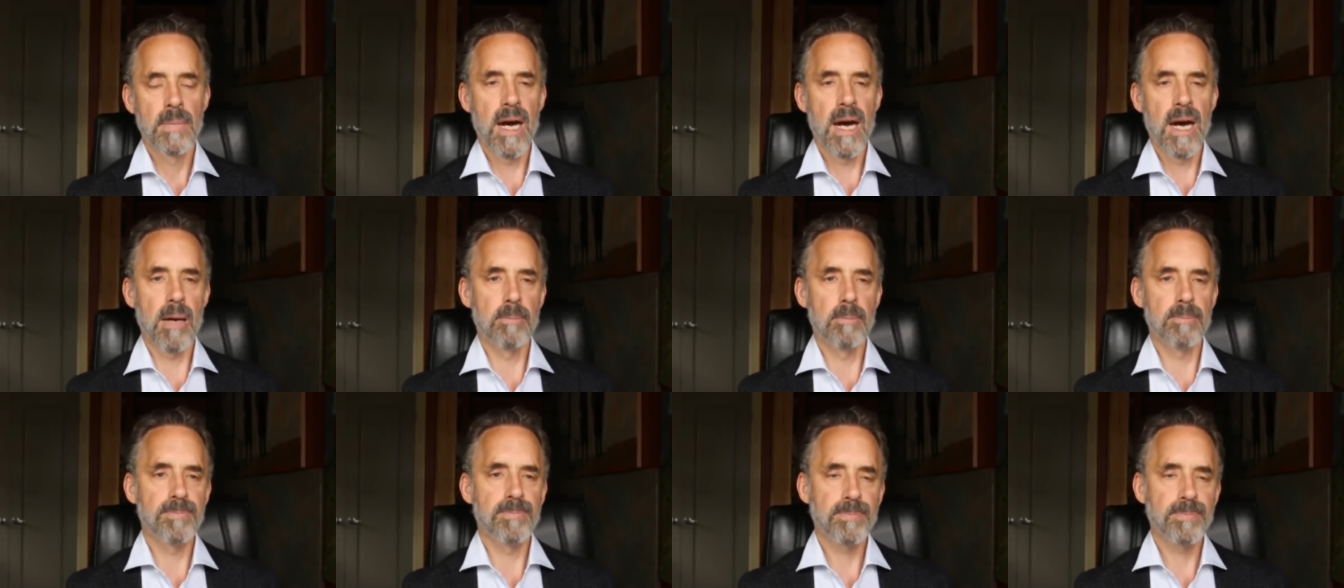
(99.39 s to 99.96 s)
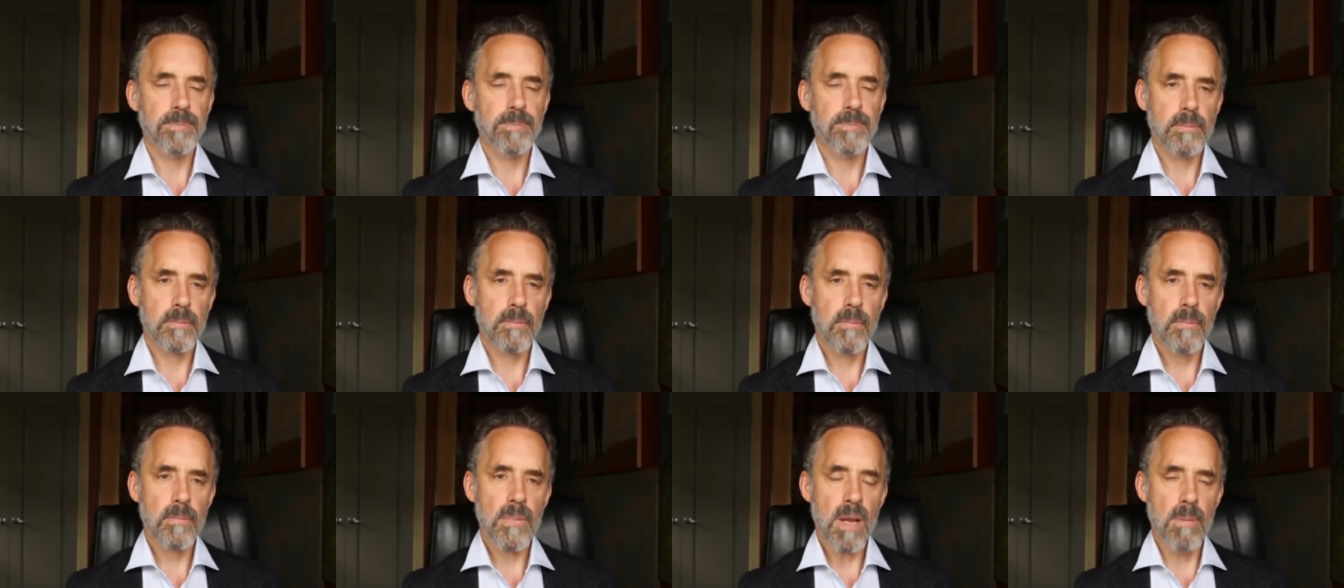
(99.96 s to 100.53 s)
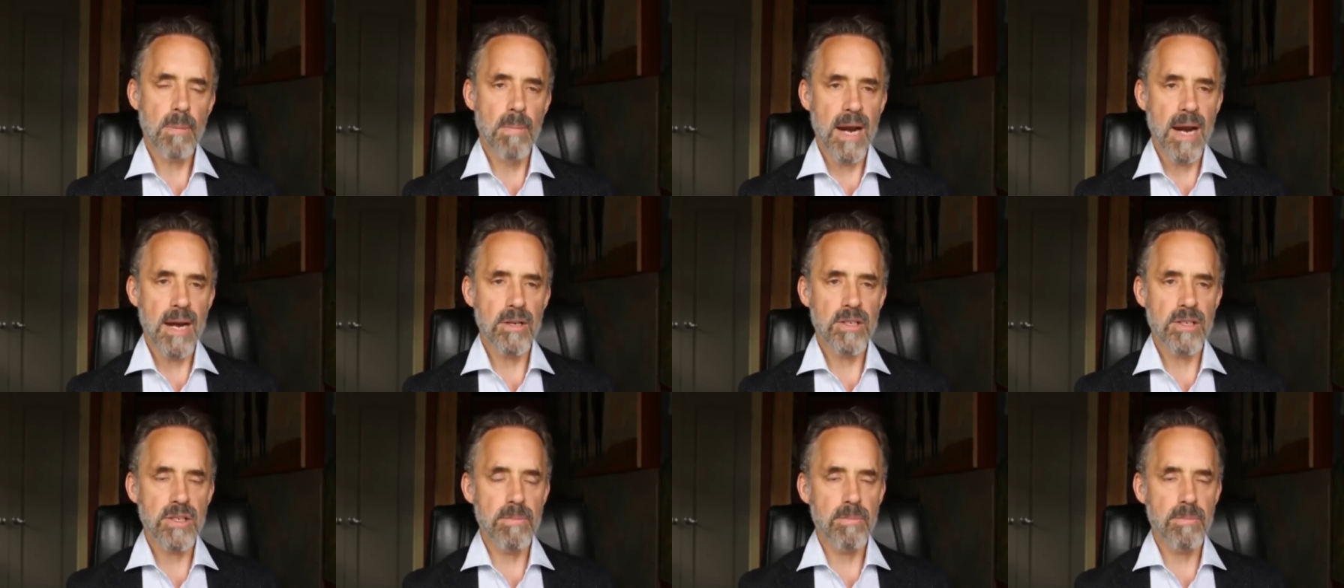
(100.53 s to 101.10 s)
Um,
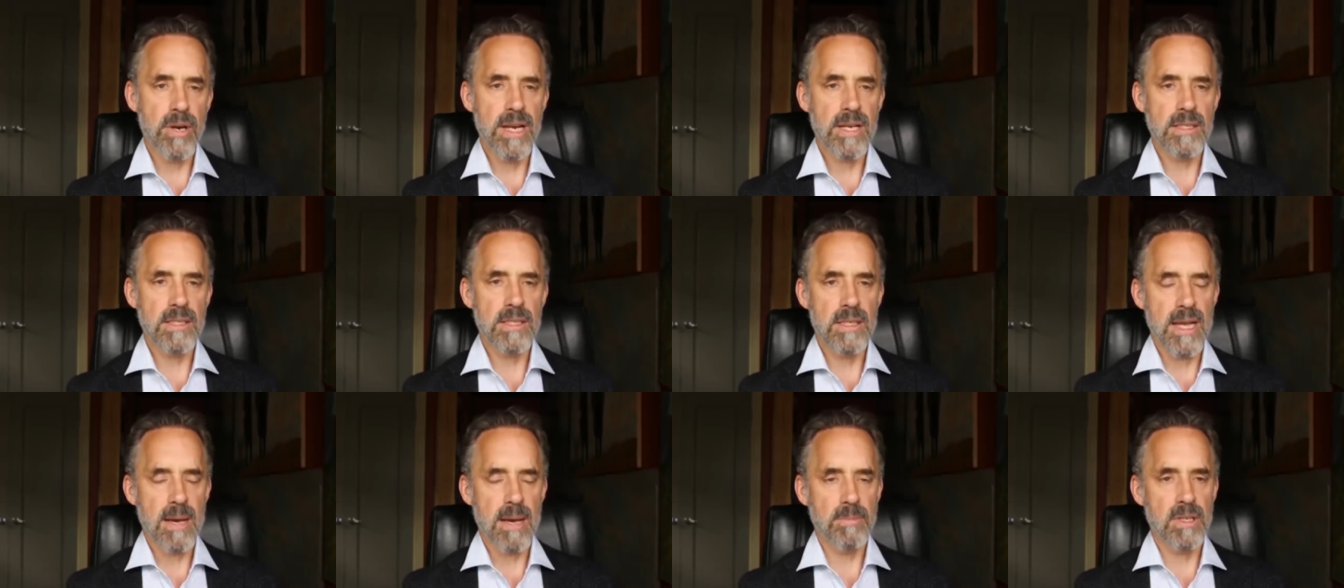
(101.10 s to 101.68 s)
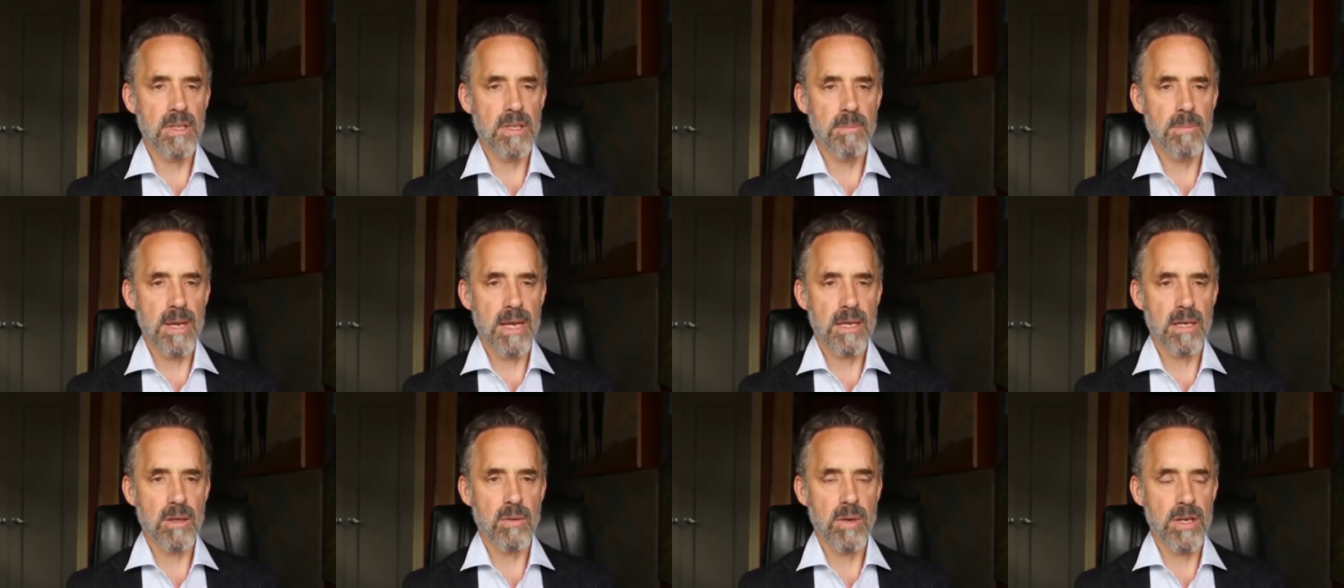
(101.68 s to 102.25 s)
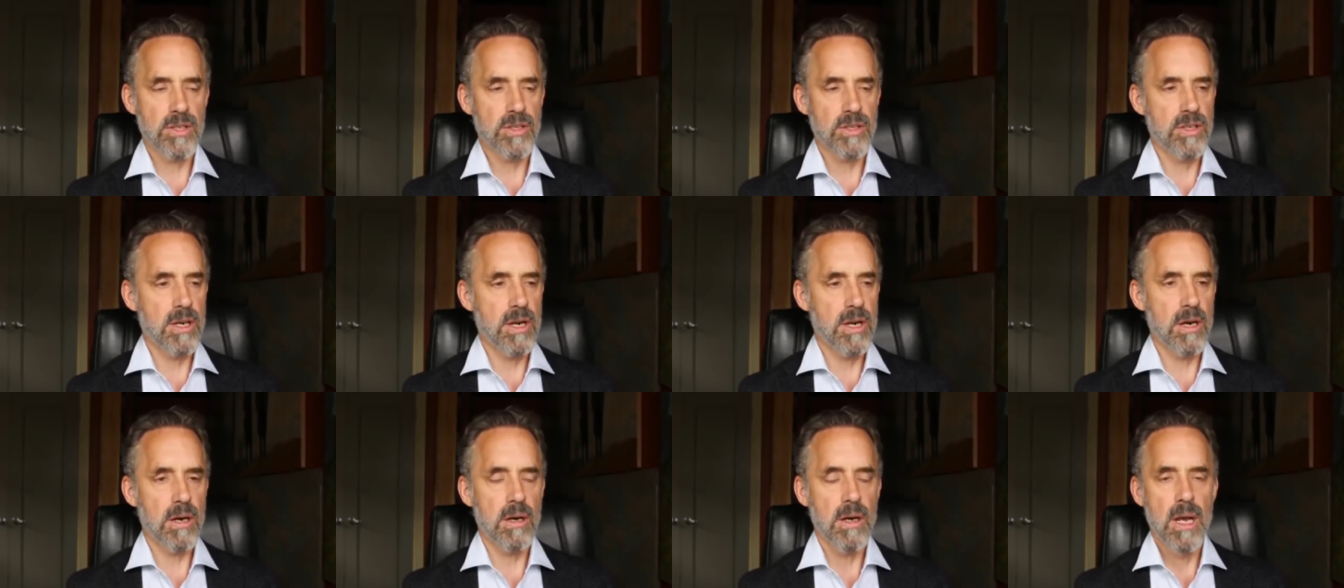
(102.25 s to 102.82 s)
Myers and Briggs attempted to make a
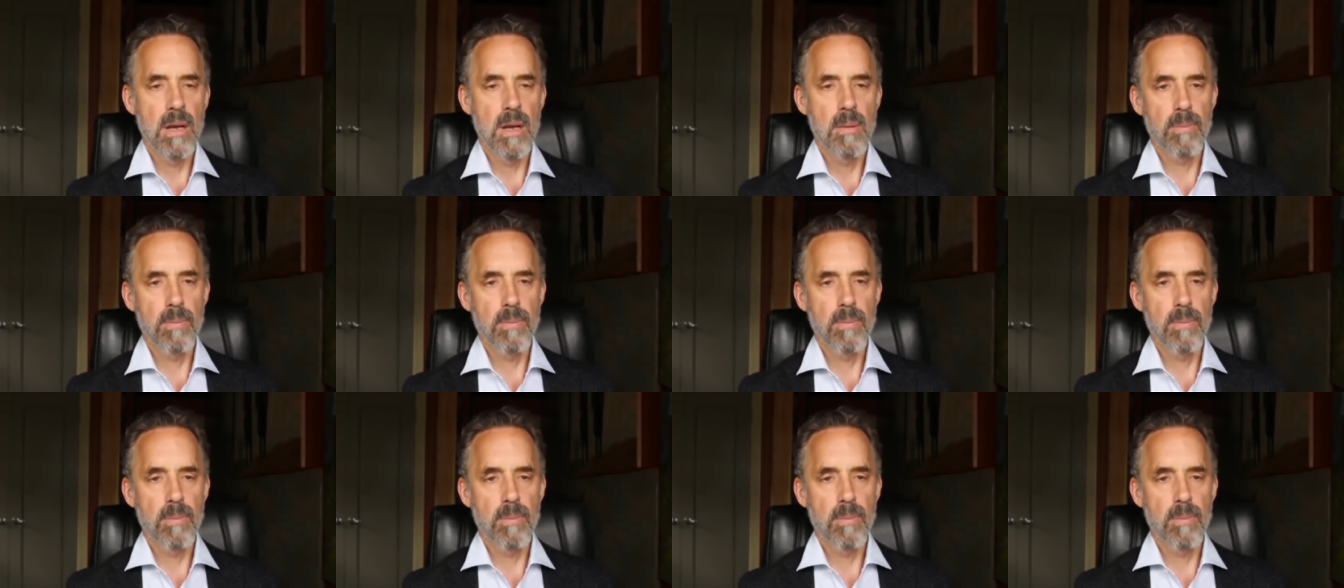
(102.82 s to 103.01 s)
questionnaire